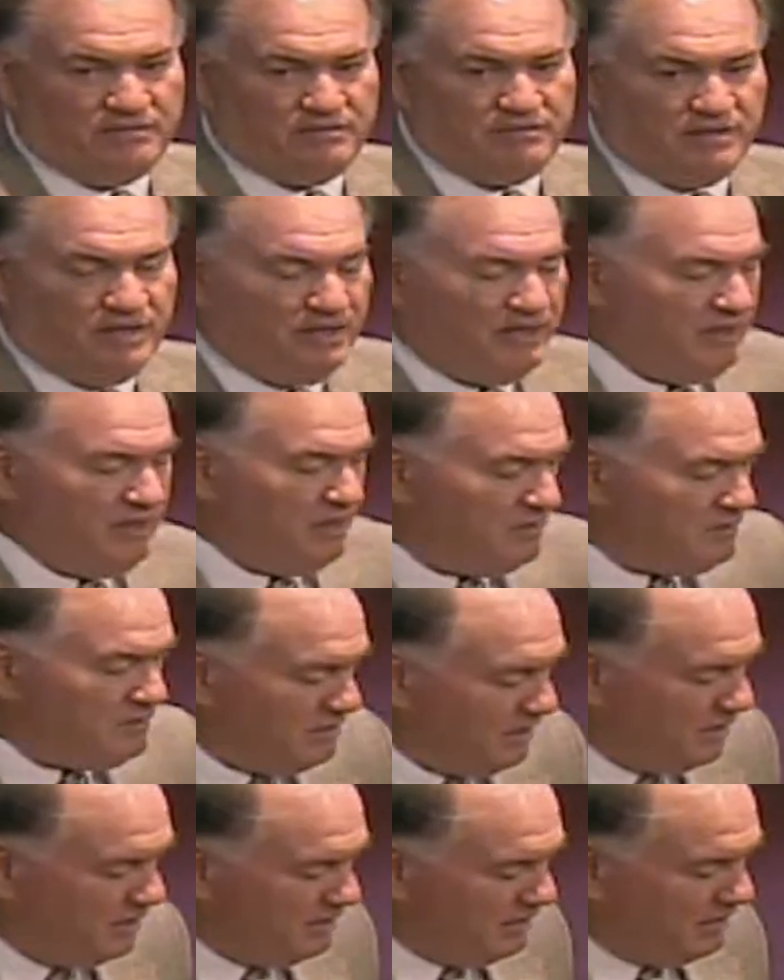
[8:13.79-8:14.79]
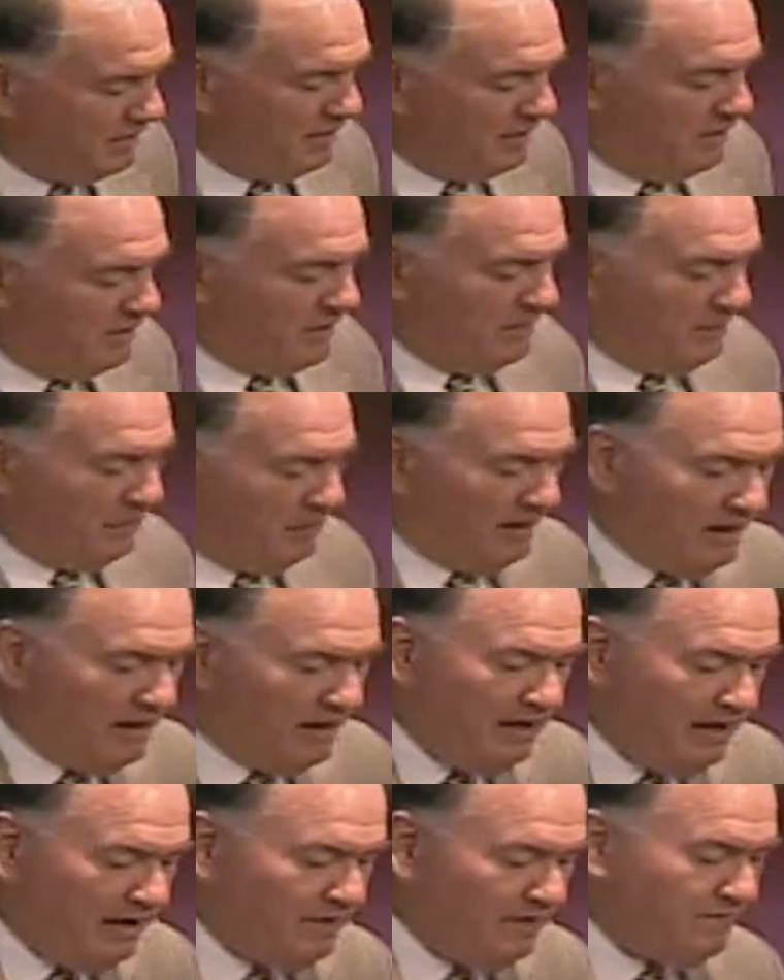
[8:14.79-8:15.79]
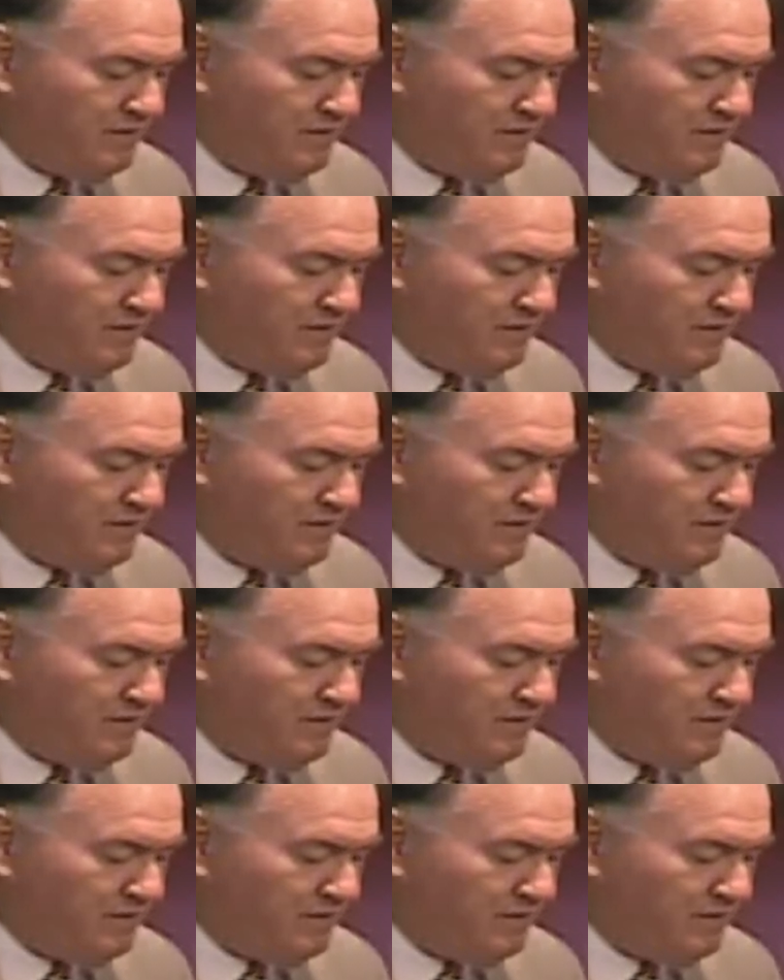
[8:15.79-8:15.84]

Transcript: It, it's not, if,